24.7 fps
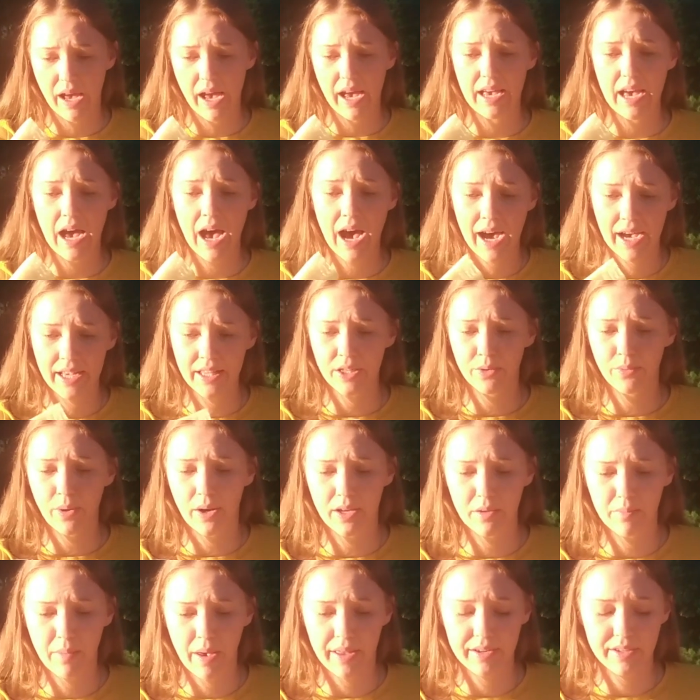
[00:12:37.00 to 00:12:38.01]

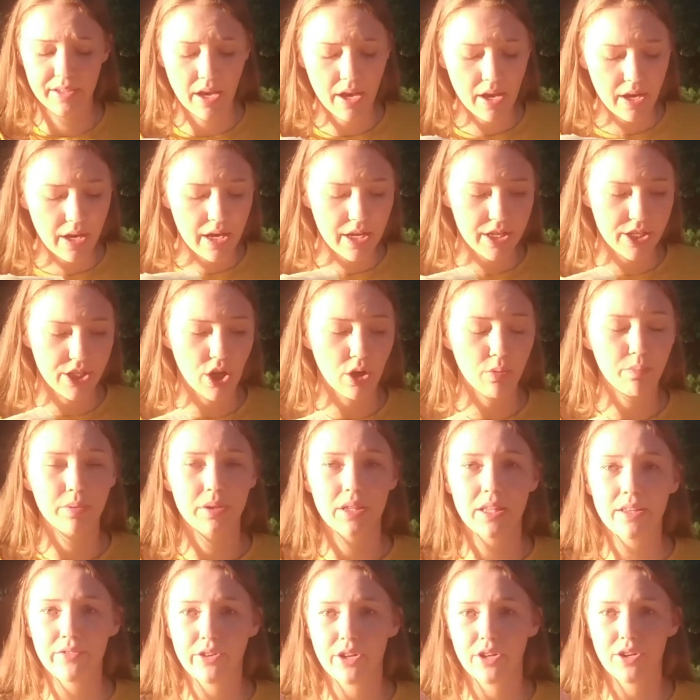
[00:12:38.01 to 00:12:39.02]
You know,
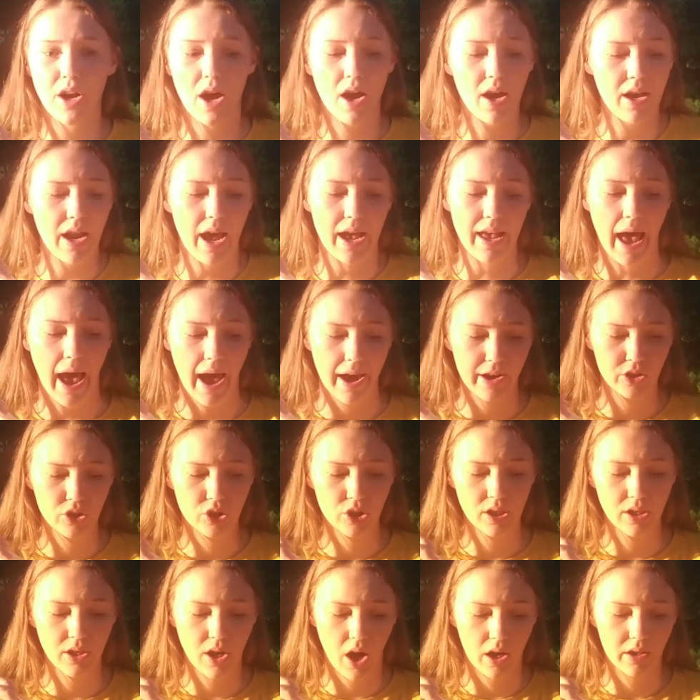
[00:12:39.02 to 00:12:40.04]
believe it or not, I
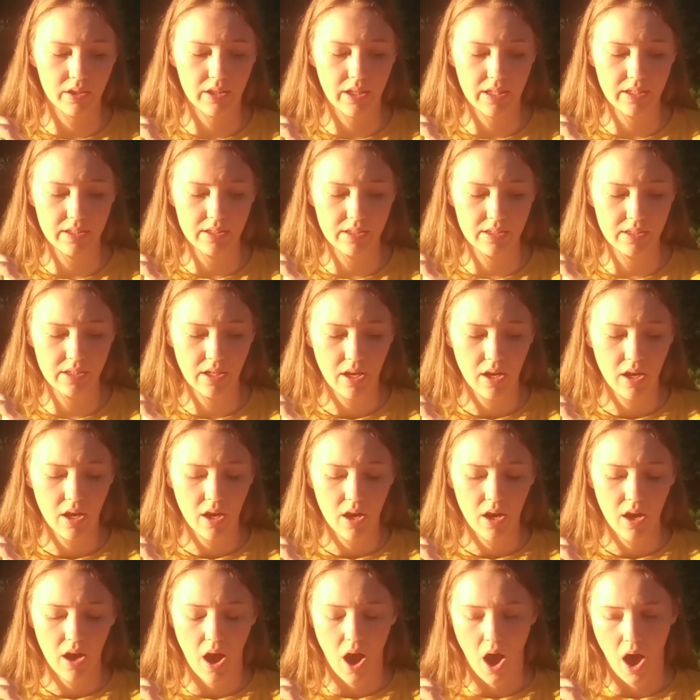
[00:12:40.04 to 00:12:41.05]
actually got this
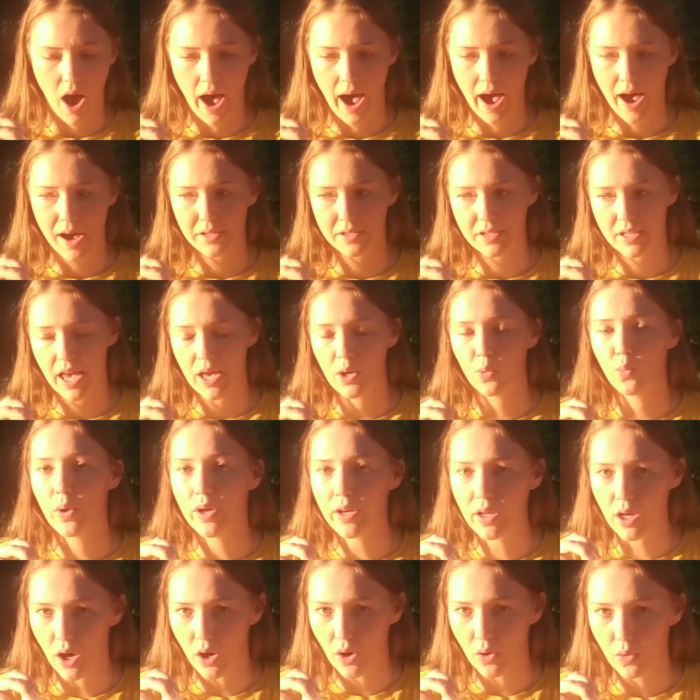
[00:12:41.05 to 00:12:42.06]
at a
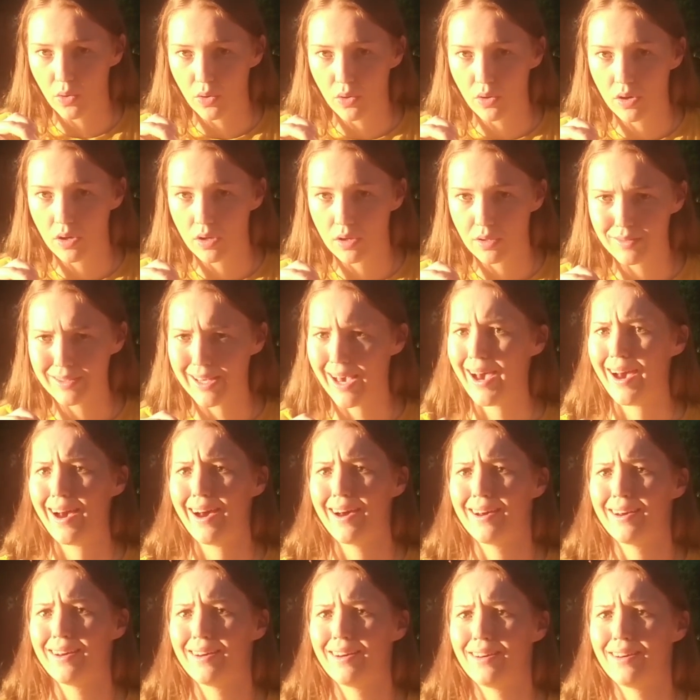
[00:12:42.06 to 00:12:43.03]
Winco. Yeah,